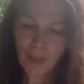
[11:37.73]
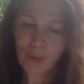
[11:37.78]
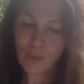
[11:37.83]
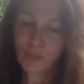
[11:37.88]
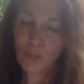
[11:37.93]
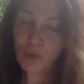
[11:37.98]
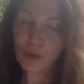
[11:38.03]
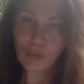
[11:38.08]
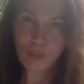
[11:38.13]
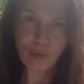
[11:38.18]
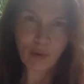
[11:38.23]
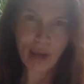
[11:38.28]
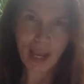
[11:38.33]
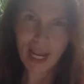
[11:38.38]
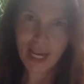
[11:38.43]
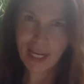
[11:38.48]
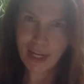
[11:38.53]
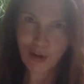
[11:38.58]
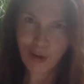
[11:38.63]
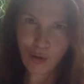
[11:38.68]
Wilbur
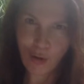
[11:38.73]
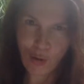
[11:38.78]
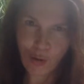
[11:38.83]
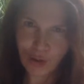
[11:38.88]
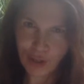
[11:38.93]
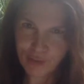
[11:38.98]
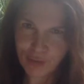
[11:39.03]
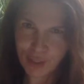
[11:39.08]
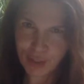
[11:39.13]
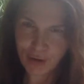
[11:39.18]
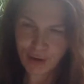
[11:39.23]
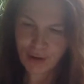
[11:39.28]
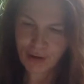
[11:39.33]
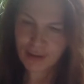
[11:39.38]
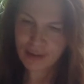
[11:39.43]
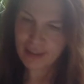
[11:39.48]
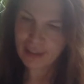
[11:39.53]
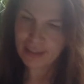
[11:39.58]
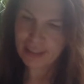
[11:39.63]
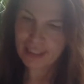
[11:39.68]
ate all of it
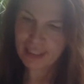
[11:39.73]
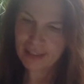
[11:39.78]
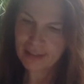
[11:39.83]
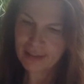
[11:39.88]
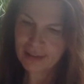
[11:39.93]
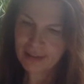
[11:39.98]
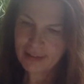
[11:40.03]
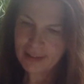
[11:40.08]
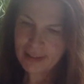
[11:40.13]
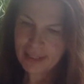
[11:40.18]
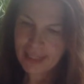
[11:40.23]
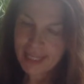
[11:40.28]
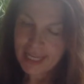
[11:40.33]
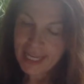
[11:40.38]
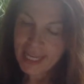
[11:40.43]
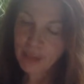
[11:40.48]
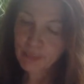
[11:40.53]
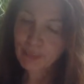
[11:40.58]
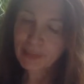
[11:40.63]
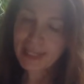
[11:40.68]
heartily.
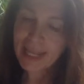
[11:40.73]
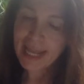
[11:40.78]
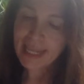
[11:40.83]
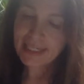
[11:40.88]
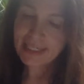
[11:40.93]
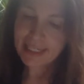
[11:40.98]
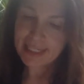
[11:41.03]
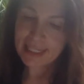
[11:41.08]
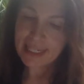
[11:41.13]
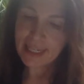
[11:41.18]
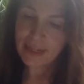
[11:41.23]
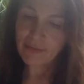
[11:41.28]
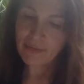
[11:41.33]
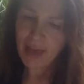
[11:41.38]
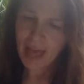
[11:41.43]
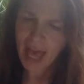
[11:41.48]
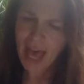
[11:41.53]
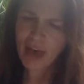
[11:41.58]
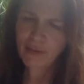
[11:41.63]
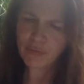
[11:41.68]
He planned to leave
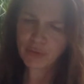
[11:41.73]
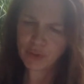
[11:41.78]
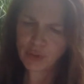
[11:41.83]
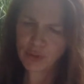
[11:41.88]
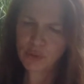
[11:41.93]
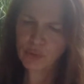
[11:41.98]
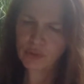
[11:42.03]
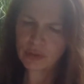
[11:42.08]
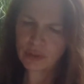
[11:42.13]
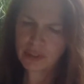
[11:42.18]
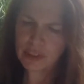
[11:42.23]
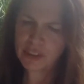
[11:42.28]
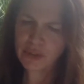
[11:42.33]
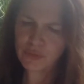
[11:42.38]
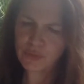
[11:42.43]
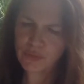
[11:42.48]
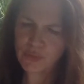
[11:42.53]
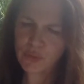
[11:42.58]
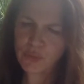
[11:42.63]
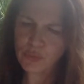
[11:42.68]
half a noodle and a
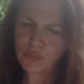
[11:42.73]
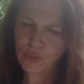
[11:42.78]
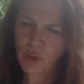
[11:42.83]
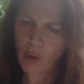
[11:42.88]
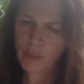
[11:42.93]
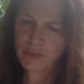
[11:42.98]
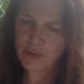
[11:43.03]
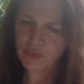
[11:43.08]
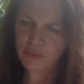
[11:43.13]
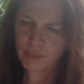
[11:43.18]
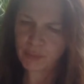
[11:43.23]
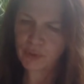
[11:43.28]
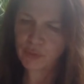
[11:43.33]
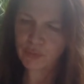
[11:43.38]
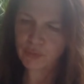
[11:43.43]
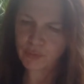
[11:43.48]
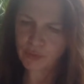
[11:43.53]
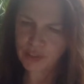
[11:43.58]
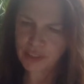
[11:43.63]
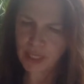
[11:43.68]
few drops of milk
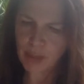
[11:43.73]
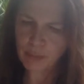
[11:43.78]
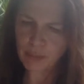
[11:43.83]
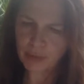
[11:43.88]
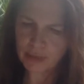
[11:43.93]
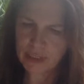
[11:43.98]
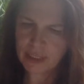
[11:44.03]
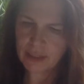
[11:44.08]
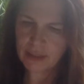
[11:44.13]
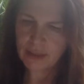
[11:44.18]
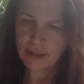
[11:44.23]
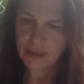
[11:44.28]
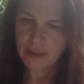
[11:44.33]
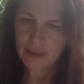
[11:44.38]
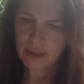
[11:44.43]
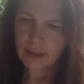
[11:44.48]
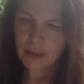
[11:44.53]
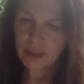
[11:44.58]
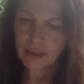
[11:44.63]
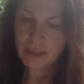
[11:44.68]
for Templeton.
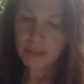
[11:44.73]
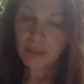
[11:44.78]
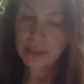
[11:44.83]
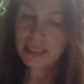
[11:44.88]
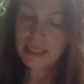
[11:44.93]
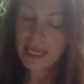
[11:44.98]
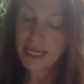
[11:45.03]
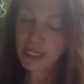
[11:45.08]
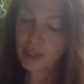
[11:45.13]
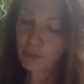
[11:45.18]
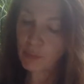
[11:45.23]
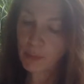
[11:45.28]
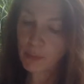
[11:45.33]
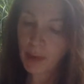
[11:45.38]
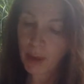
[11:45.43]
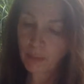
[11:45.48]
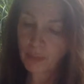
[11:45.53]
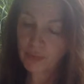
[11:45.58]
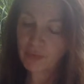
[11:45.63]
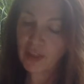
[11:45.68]
But then he
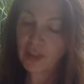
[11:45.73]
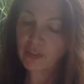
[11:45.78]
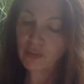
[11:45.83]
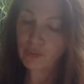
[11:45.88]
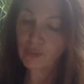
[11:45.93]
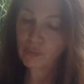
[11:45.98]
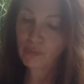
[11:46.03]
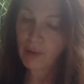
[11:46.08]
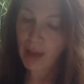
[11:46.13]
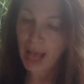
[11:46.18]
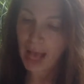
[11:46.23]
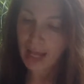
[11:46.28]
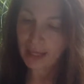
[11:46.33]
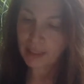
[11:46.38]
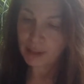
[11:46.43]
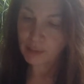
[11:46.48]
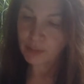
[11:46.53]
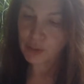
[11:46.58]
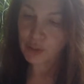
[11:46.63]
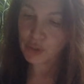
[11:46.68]
remembered that the rat
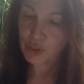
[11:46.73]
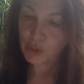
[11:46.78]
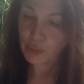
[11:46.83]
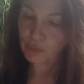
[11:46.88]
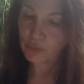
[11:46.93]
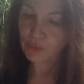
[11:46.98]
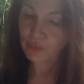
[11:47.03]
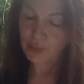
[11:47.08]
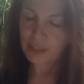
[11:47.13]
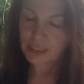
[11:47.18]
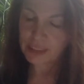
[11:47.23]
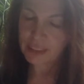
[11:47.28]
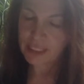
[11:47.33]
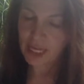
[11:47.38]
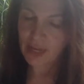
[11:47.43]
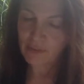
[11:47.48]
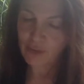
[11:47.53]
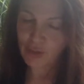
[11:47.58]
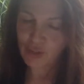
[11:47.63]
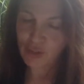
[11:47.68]
had been useful in
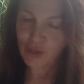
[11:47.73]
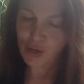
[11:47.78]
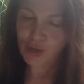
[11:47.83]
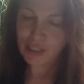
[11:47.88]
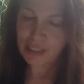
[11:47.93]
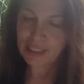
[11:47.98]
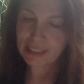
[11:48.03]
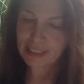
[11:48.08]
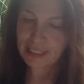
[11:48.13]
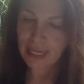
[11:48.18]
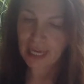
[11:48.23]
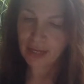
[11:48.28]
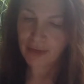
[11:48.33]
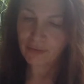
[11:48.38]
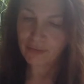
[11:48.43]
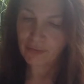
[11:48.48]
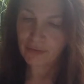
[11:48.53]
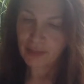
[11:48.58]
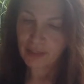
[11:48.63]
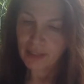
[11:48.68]
saving Charlotte's
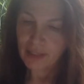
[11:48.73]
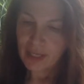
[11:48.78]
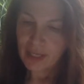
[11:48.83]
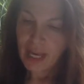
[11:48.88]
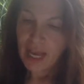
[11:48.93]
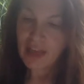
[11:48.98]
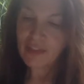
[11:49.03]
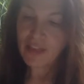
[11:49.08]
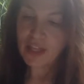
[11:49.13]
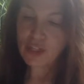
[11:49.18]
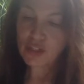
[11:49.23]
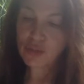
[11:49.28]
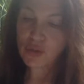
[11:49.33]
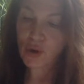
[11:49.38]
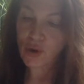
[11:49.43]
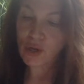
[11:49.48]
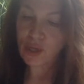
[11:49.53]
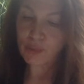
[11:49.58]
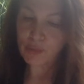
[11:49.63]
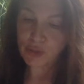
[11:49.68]
life, and that
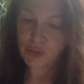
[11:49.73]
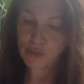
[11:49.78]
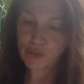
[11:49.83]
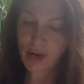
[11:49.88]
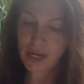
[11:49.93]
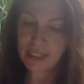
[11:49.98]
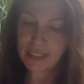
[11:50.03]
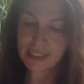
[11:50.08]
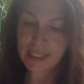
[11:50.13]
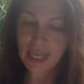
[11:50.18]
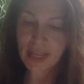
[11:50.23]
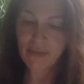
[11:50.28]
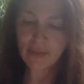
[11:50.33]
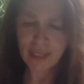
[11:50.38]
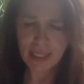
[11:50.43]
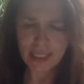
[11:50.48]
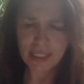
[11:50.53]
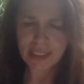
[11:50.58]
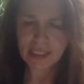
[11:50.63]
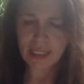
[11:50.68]
Charlotte was trying to save
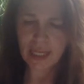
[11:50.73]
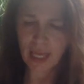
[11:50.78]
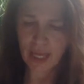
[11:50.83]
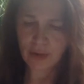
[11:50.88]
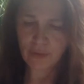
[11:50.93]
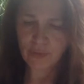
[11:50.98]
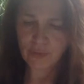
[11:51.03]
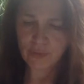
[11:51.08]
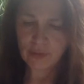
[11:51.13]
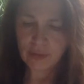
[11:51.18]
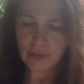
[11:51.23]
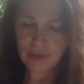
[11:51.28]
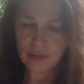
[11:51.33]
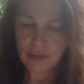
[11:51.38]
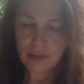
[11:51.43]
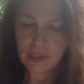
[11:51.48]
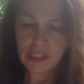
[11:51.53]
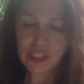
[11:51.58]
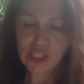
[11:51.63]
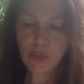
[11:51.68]
his life.
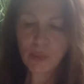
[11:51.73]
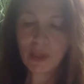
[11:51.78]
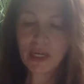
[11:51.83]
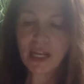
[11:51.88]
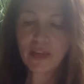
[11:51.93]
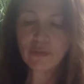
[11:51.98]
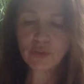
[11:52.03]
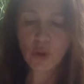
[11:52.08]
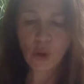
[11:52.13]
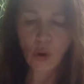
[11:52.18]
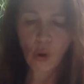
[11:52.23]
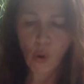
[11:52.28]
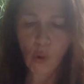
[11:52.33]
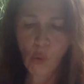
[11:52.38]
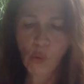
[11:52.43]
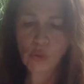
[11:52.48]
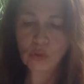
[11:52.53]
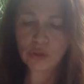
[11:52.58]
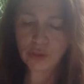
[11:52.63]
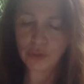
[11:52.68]
So he left a
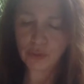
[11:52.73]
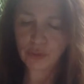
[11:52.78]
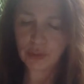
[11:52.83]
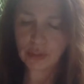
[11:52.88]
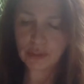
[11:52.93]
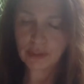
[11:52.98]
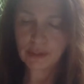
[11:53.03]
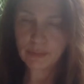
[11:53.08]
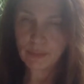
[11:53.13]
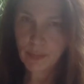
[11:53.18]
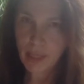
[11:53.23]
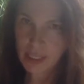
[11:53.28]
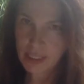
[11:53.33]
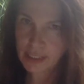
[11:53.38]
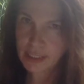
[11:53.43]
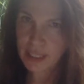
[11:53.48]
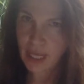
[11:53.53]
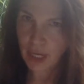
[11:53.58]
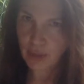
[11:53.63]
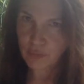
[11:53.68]
whole noodle
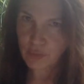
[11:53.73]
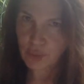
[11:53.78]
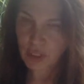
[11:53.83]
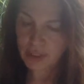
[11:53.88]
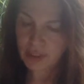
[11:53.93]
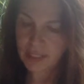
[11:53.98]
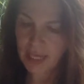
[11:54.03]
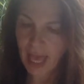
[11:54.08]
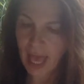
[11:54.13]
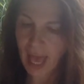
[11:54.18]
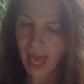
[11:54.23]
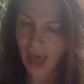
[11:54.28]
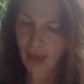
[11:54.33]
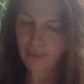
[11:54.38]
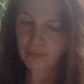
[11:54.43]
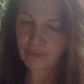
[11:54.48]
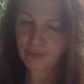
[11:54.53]
instead of just a half.